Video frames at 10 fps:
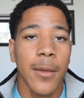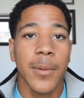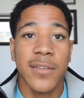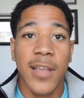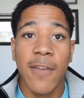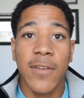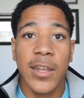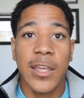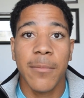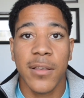Because I've had
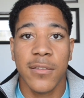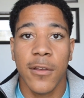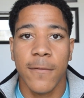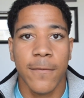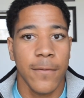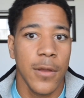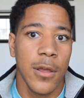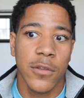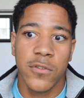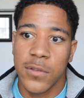to give myself
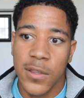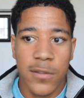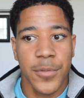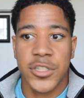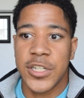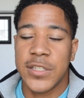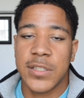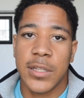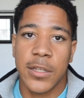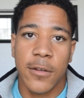this much
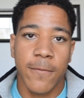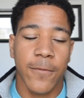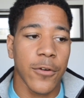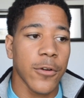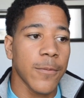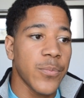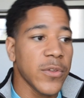insulin for